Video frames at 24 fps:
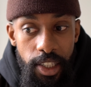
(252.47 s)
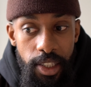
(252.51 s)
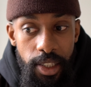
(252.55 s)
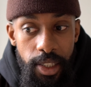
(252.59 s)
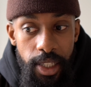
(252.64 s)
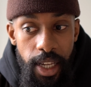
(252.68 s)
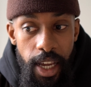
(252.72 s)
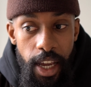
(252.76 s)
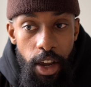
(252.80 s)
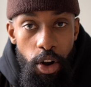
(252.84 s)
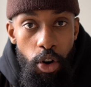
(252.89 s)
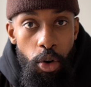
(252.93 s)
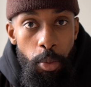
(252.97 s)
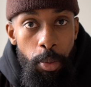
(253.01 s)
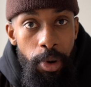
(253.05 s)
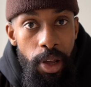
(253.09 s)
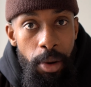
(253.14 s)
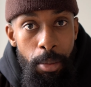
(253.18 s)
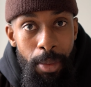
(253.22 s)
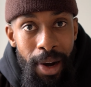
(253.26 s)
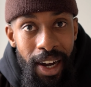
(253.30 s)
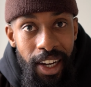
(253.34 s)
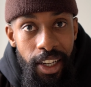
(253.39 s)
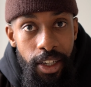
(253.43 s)
stay
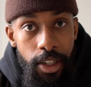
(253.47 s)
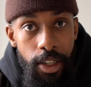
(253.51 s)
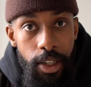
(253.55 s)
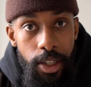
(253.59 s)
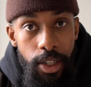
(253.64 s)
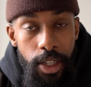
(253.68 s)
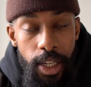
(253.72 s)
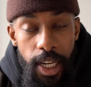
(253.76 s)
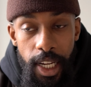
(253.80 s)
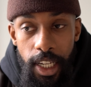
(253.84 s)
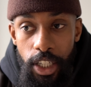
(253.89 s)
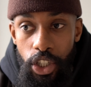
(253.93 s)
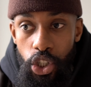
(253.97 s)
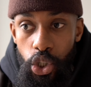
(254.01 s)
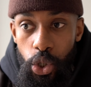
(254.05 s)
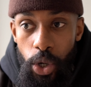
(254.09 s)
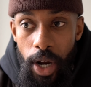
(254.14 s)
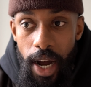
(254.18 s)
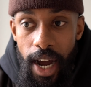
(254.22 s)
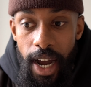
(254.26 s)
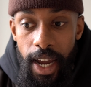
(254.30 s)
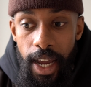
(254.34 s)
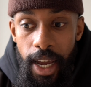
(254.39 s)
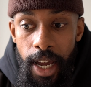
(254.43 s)
open-minded and
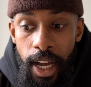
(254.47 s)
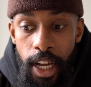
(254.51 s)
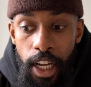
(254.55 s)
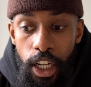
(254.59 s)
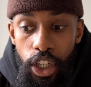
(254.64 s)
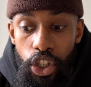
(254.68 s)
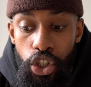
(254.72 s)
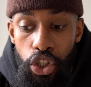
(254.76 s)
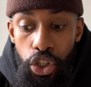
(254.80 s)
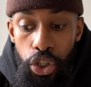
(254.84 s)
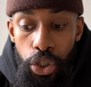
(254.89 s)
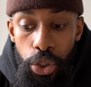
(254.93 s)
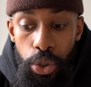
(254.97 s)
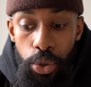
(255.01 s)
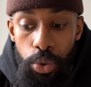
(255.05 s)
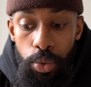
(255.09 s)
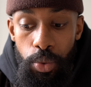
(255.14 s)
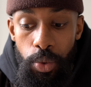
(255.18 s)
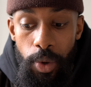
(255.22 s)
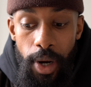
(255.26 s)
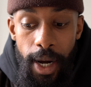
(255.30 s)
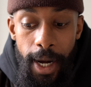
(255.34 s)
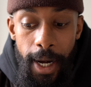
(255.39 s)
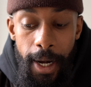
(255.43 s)
try
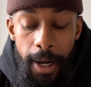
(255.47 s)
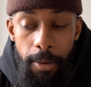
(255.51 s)
to